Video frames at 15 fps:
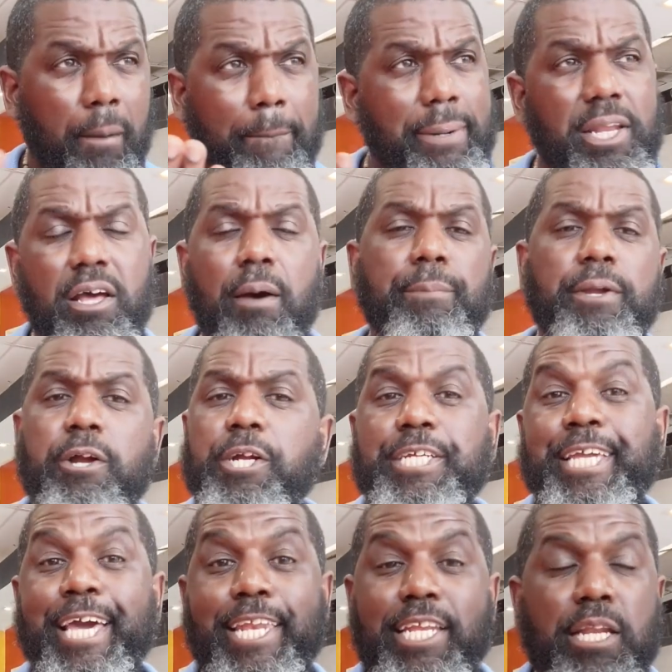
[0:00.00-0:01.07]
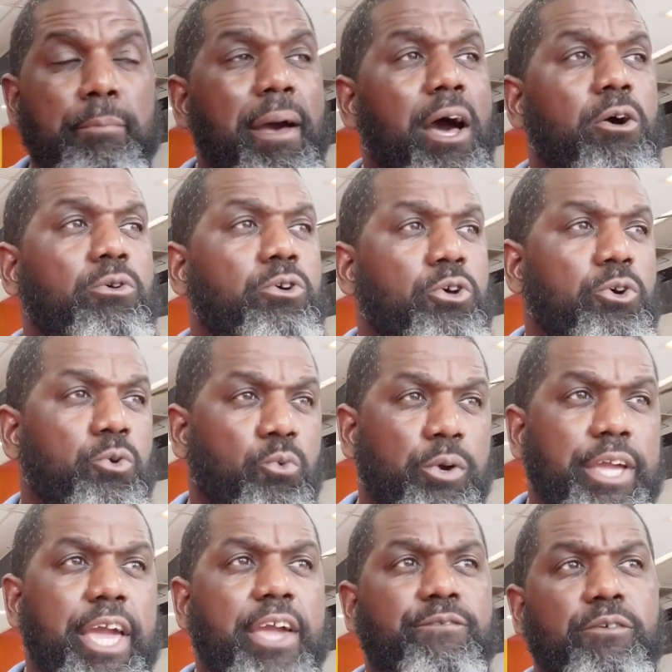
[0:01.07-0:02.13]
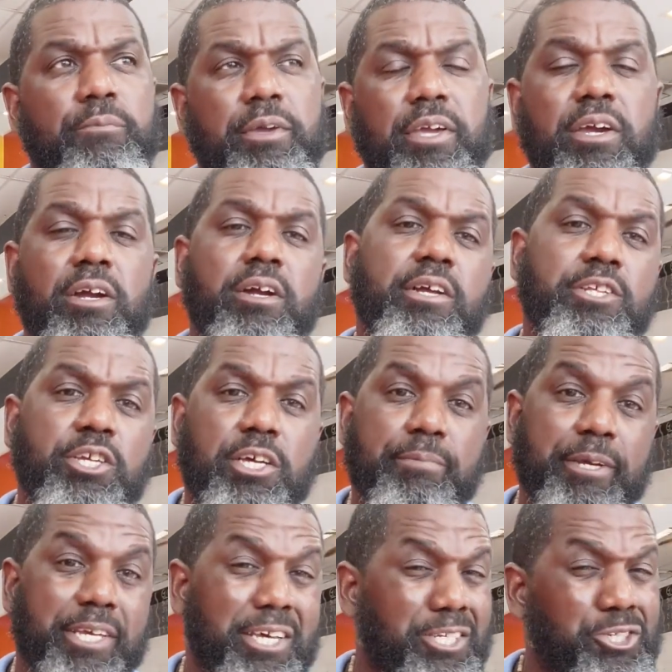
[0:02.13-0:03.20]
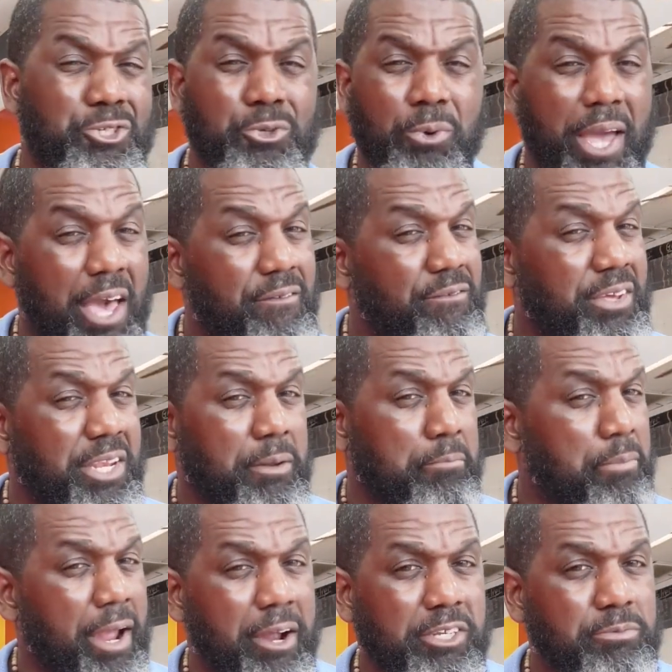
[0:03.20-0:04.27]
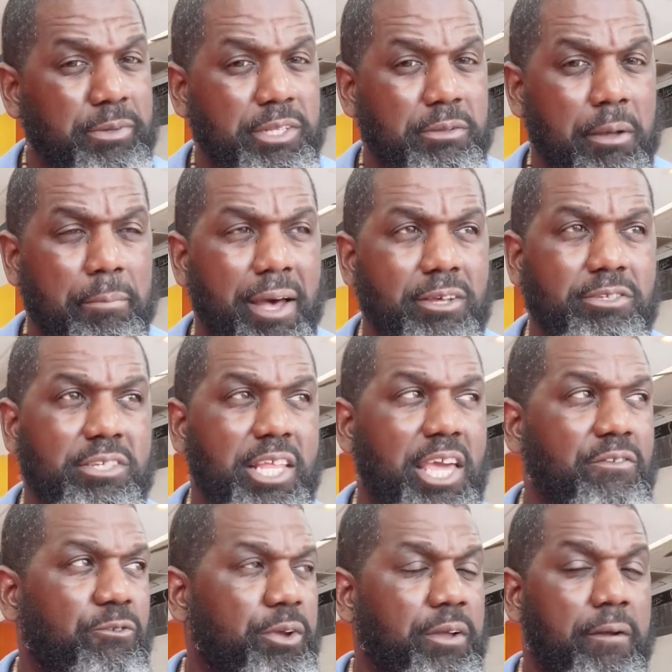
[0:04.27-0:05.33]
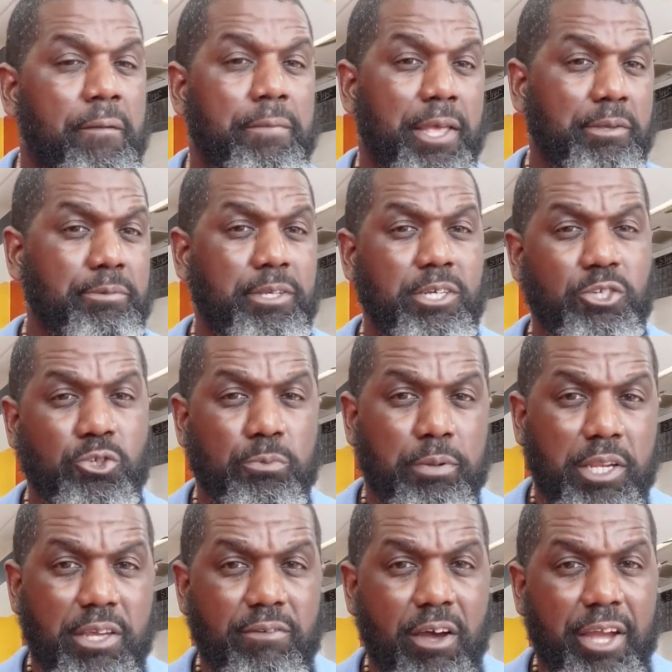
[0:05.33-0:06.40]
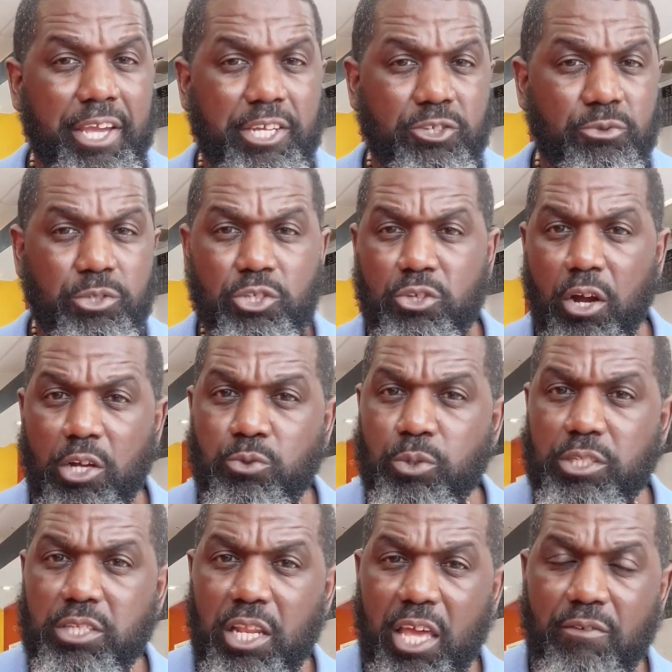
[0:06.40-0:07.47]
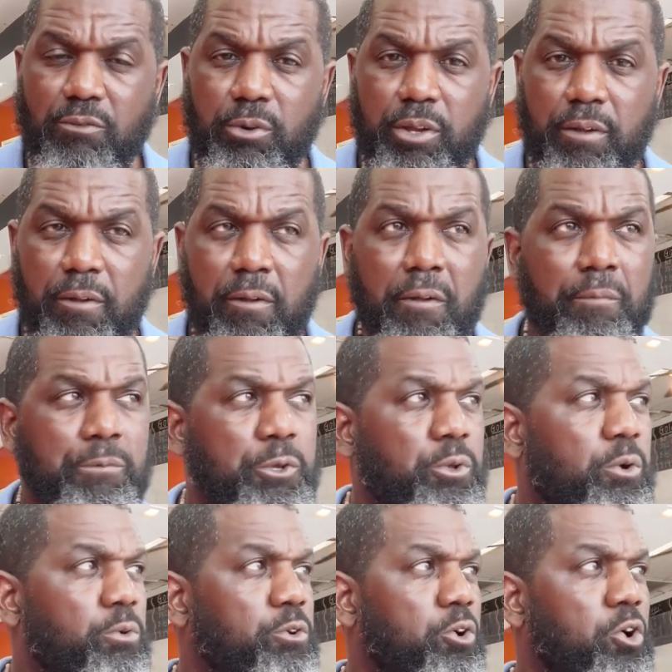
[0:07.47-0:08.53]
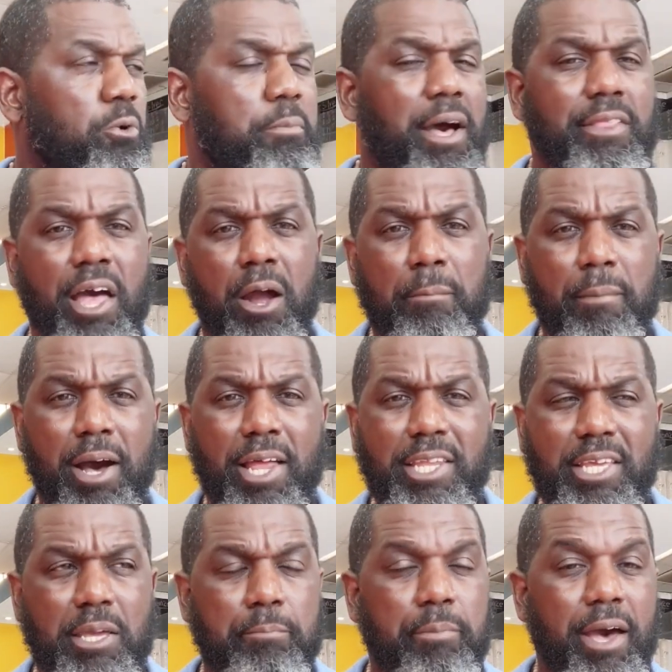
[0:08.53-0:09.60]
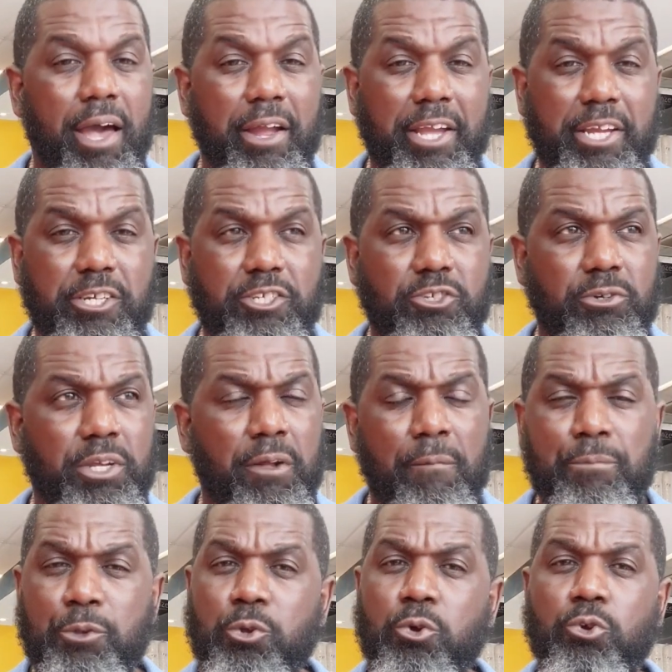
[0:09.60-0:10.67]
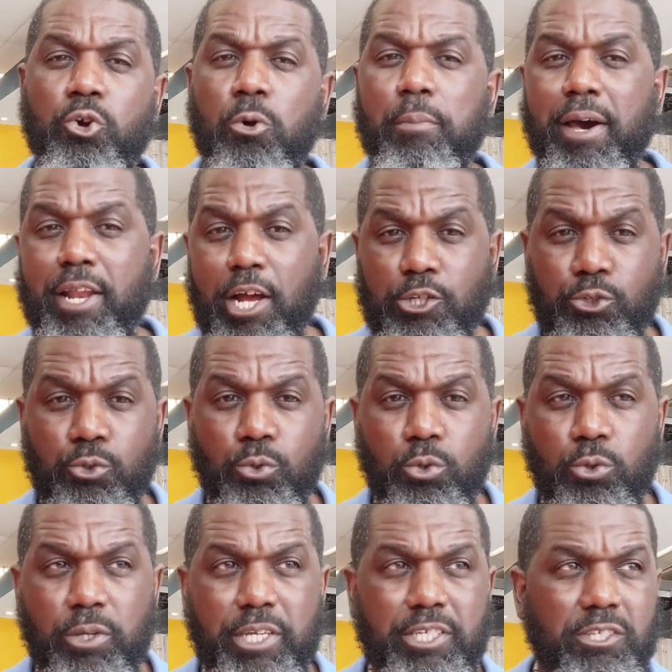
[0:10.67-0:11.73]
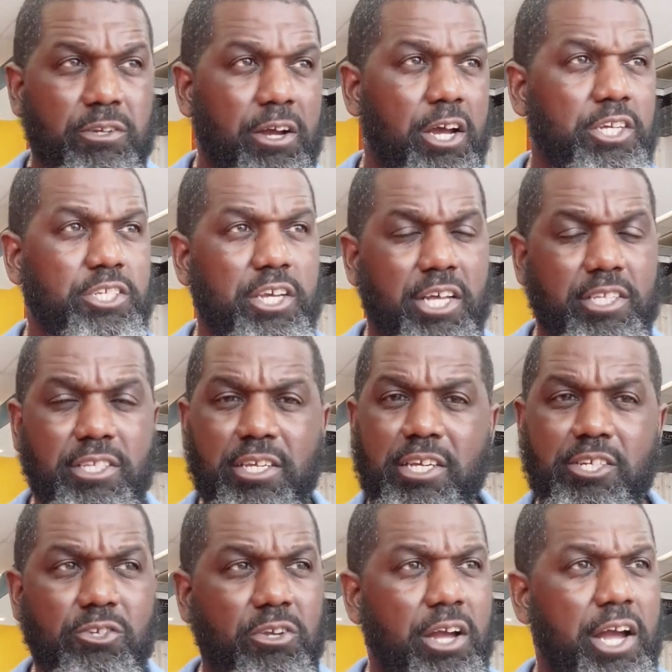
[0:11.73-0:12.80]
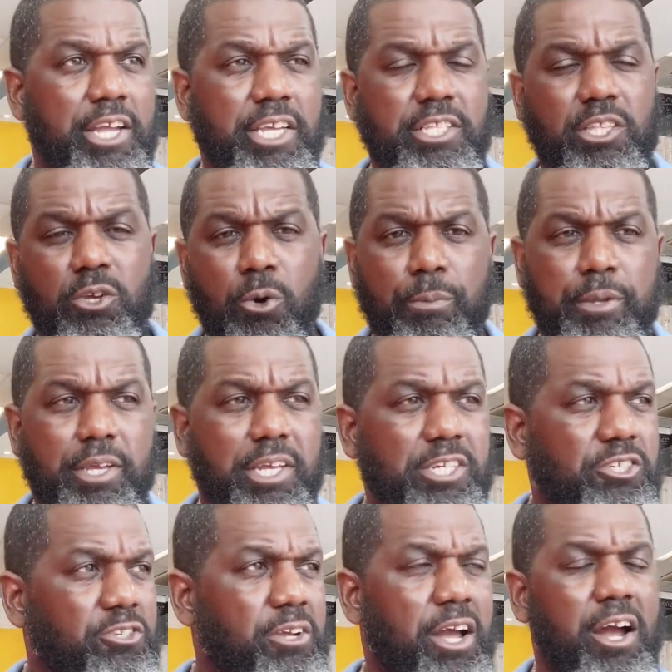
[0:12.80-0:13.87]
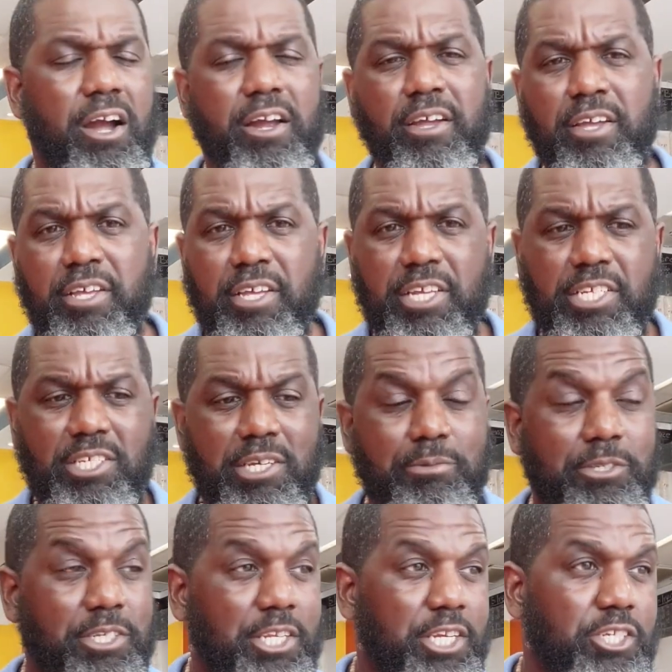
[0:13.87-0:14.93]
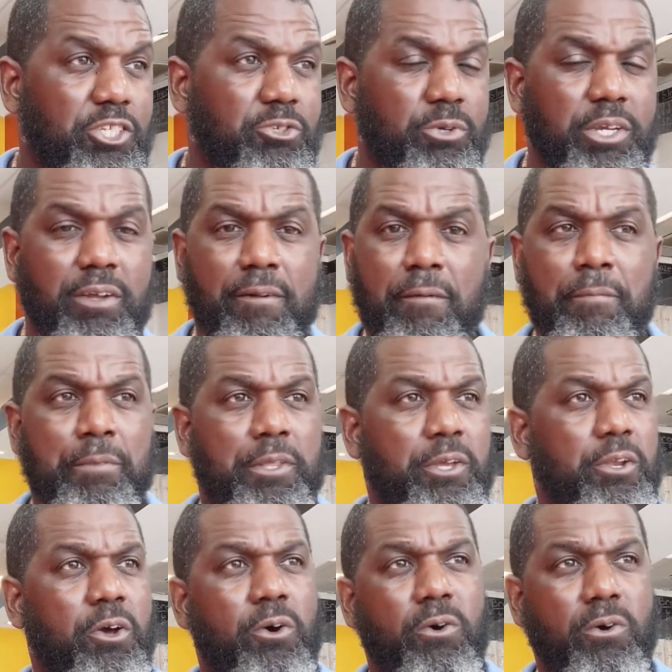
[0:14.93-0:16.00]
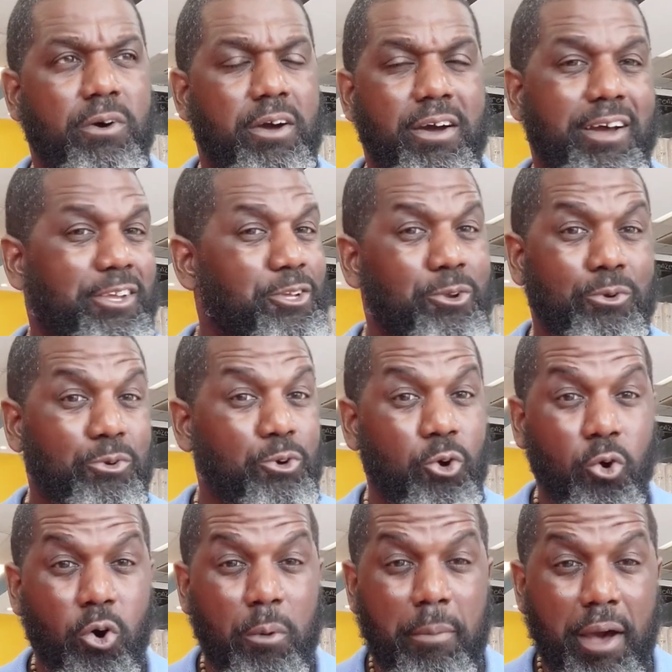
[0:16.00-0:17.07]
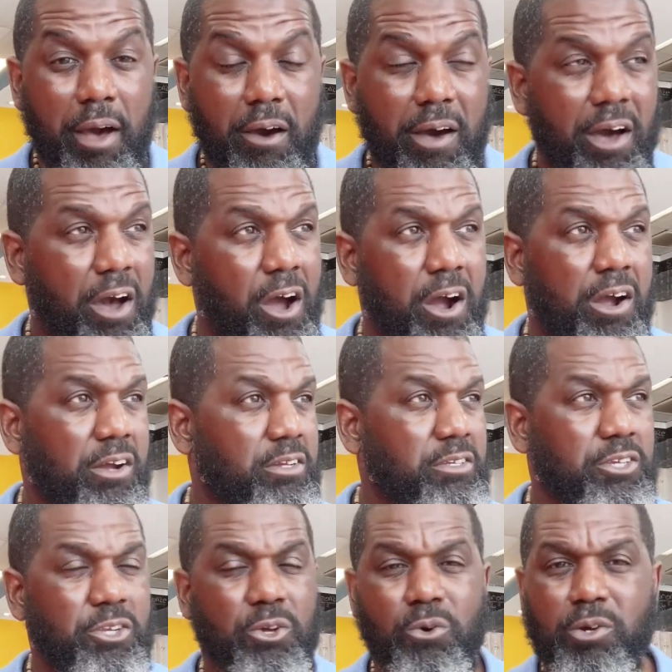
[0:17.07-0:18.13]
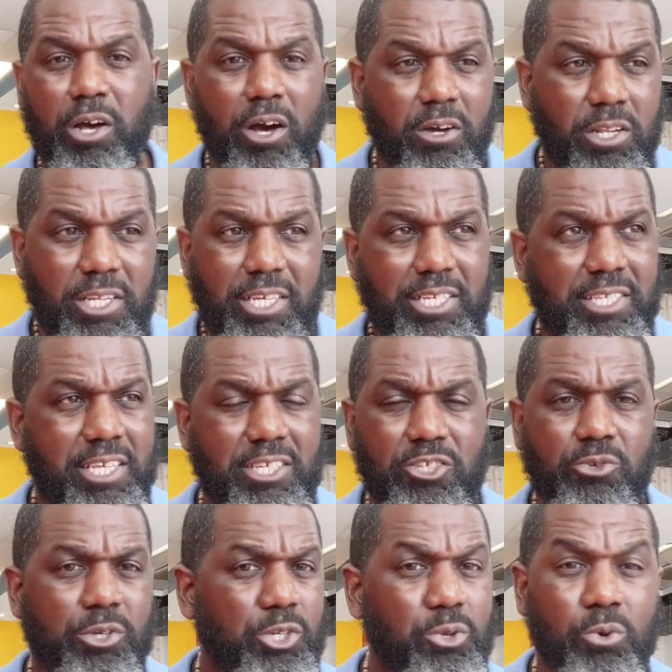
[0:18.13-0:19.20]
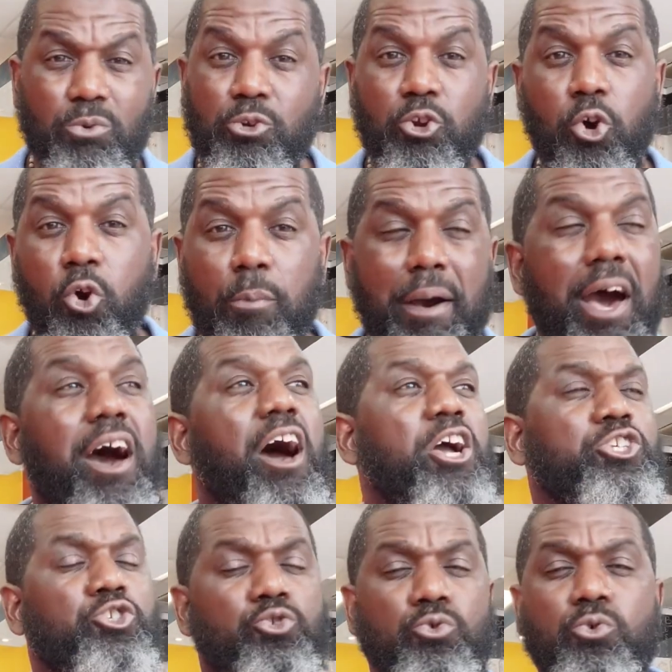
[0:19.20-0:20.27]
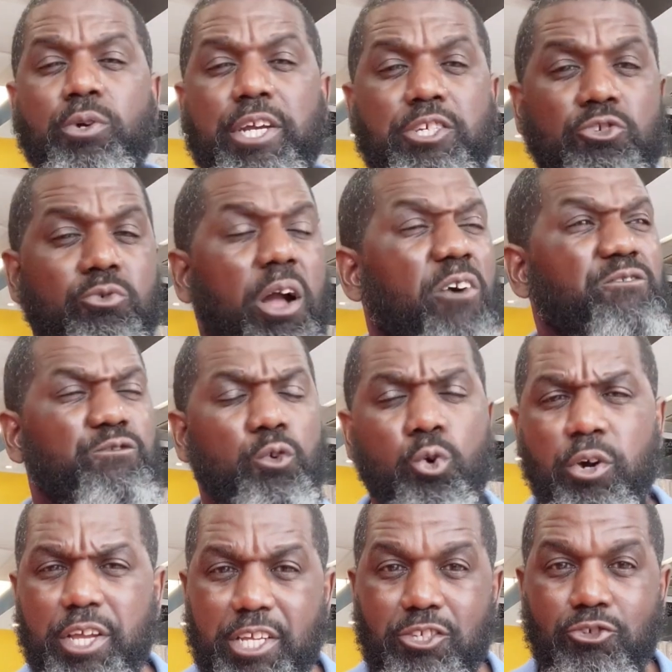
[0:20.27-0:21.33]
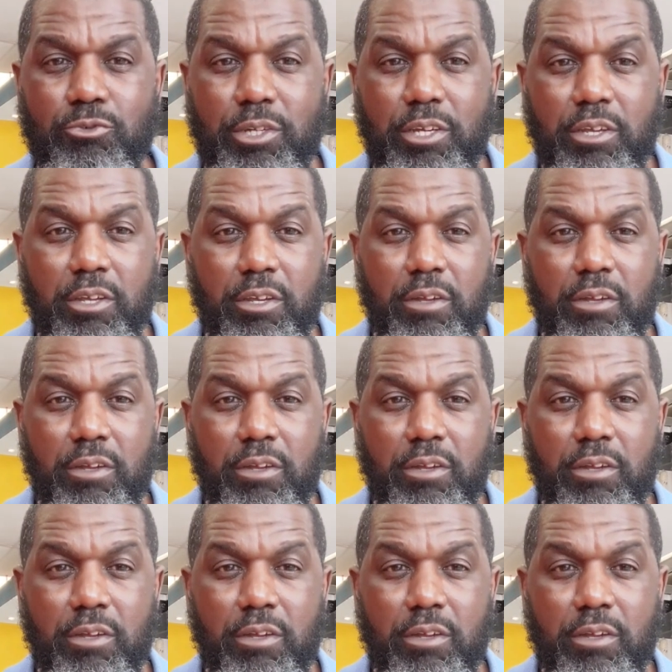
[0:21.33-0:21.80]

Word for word: But up here yelling about we ain't from here and because you have an embarrassment about slavery, that's because you believe our history starts with slavery. You don't know about our Mali Empire history. You don't know about our Zulu history, our Ashanti history, our Ethiopian history, our Egyptian history. You know, you don't know about our, you know, Congolese history. You don't know about our true history, our full history.